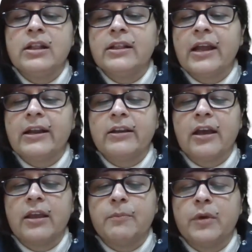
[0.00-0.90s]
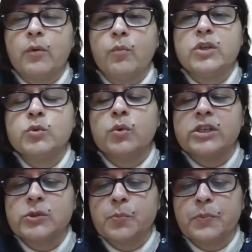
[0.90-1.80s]
till that time, which
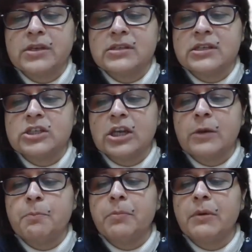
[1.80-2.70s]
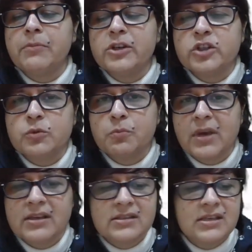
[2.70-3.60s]
was present in published
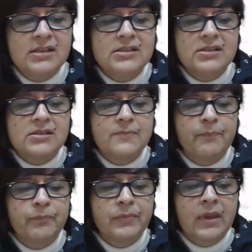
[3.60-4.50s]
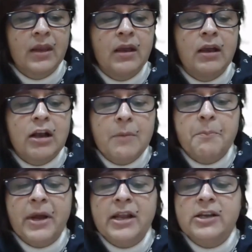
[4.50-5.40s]
magazines,
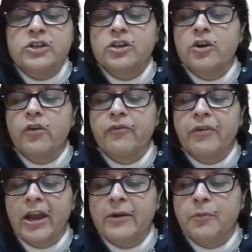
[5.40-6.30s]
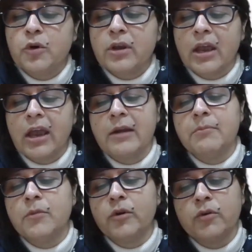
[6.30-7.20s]
compilation of handbook
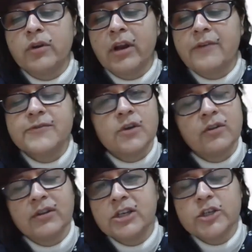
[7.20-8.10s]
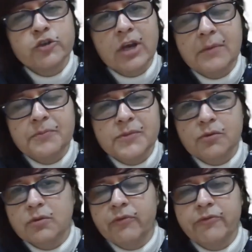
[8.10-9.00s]
and monographs on the tribe.
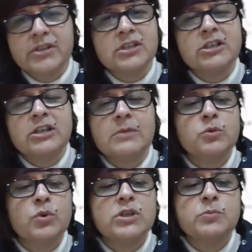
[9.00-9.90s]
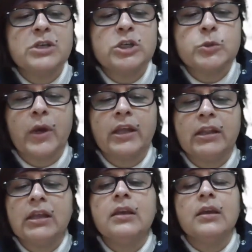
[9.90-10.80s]
So the first attempt was made
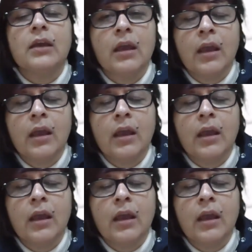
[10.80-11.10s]
by the